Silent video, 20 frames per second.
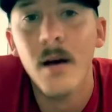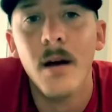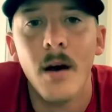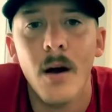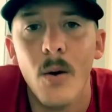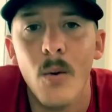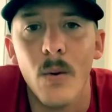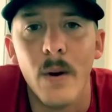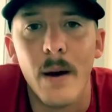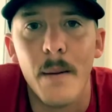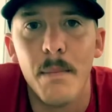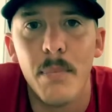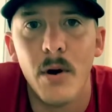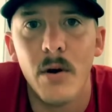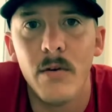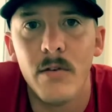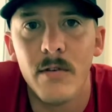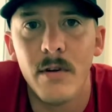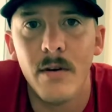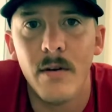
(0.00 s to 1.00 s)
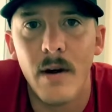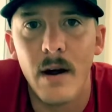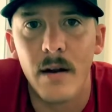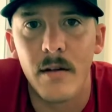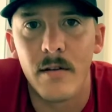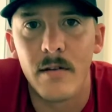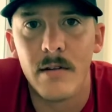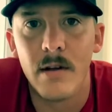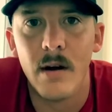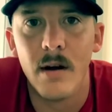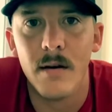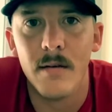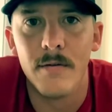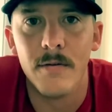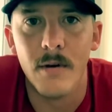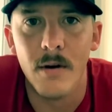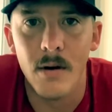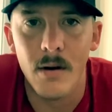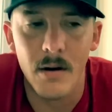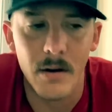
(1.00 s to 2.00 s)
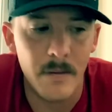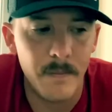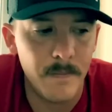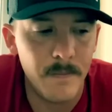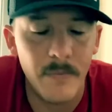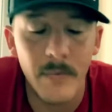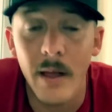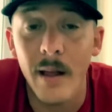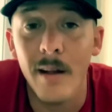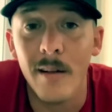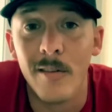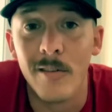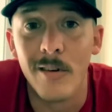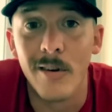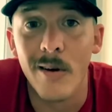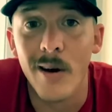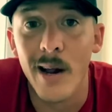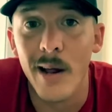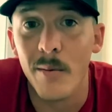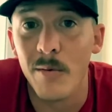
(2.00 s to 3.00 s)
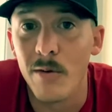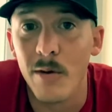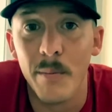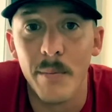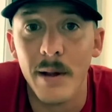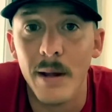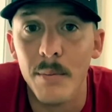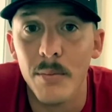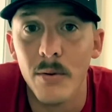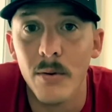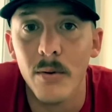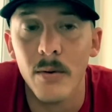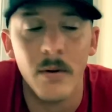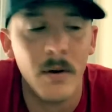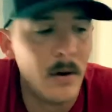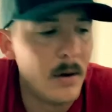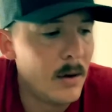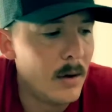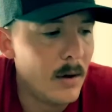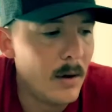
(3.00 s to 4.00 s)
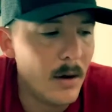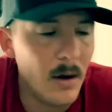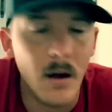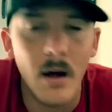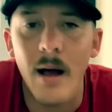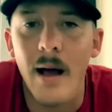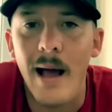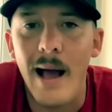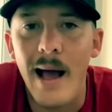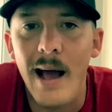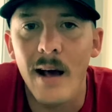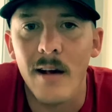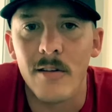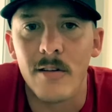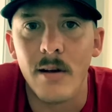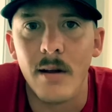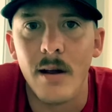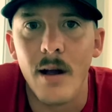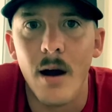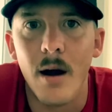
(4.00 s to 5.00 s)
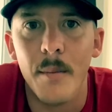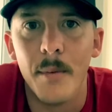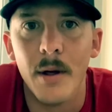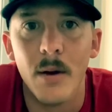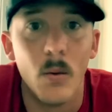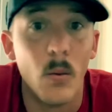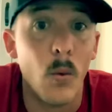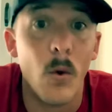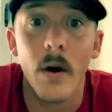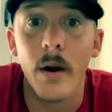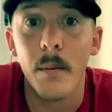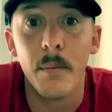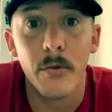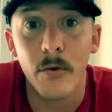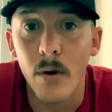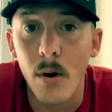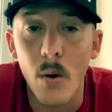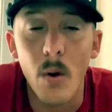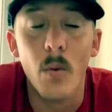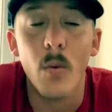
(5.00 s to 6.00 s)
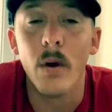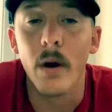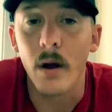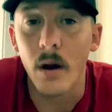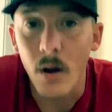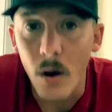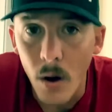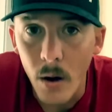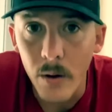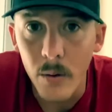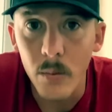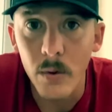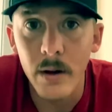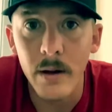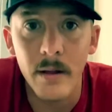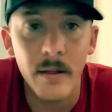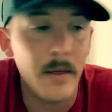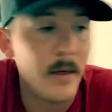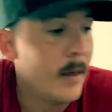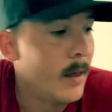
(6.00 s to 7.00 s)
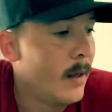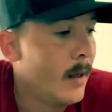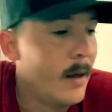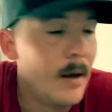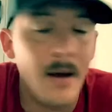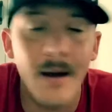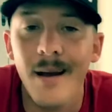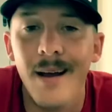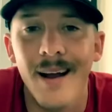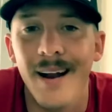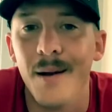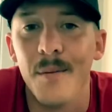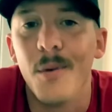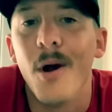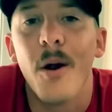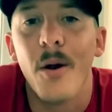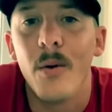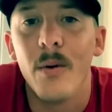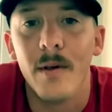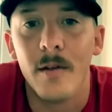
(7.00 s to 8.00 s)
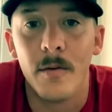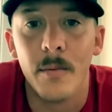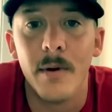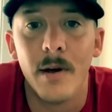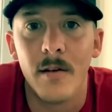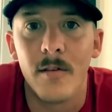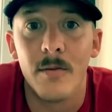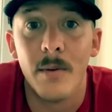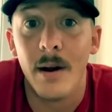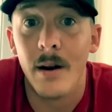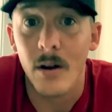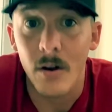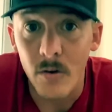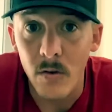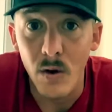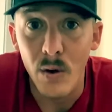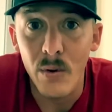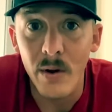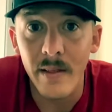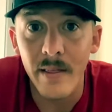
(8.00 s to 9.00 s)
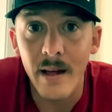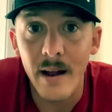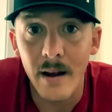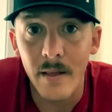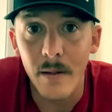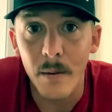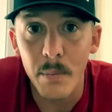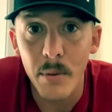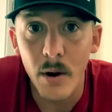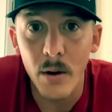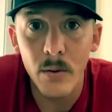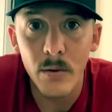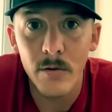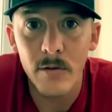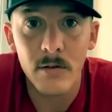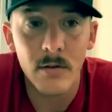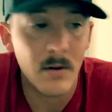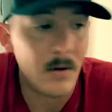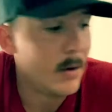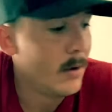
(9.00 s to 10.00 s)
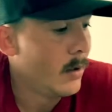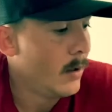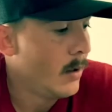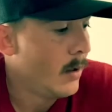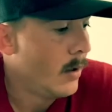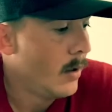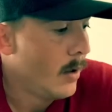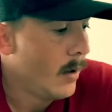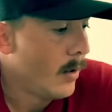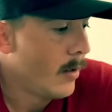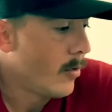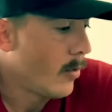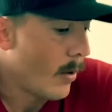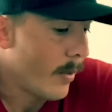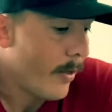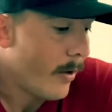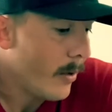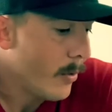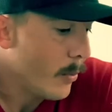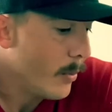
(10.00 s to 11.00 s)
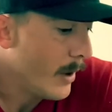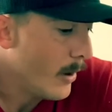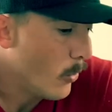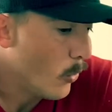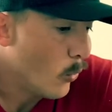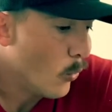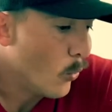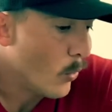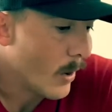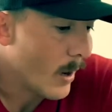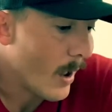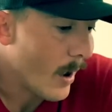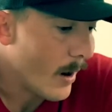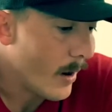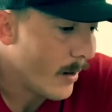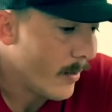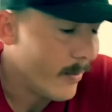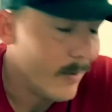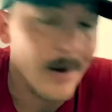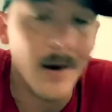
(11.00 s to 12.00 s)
When I'm posting a lot of stuff on Instagram, some people ask and comment what I'm throwing, what I caught it with. I'm not always the best about including that in the post. So I thought it would be cool to kind of